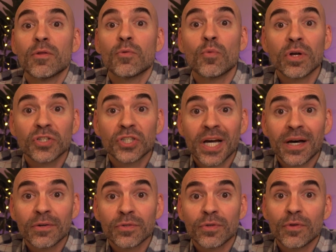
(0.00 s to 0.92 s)
And watch
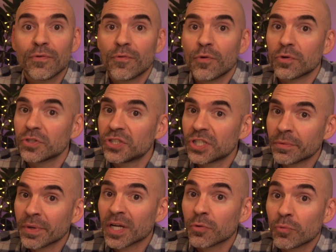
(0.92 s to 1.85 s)
out for
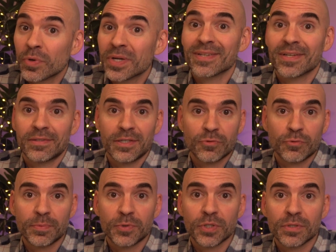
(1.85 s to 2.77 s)
generic risk
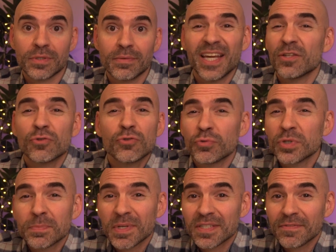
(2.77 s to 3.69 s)
descriptions,
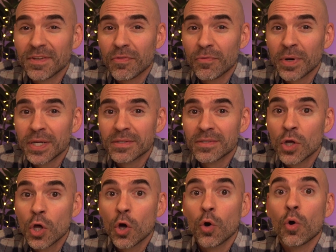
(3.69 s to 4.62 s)
industry-specific threats,
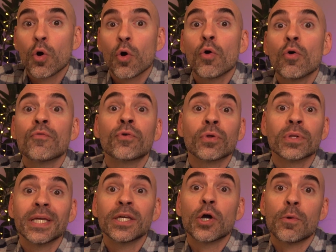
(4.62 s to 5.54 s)
or
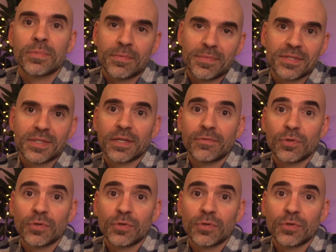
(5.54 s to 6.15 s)
overly optimistic